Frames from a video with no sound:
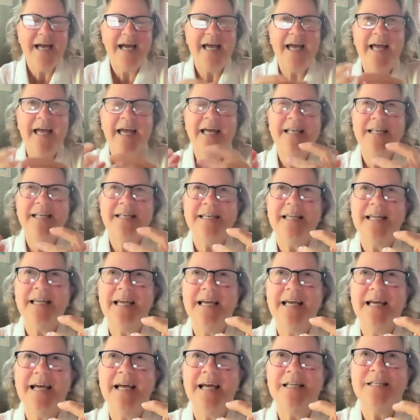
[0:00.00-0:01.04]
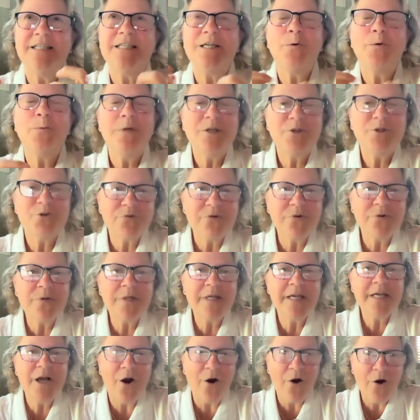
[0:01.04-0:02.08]
and and so we
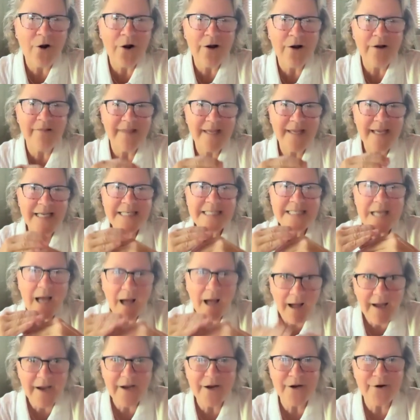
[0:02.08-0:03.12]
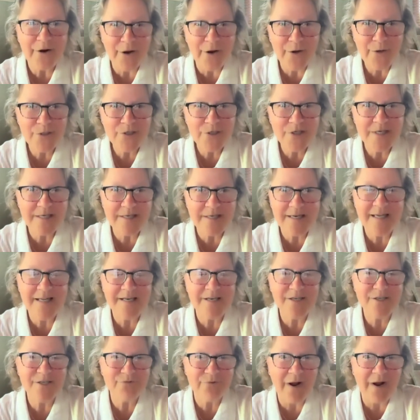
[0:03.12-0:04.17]
truly are the entire ocean in
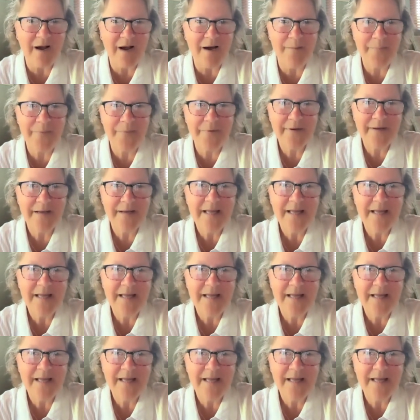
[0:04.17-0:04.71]
a drop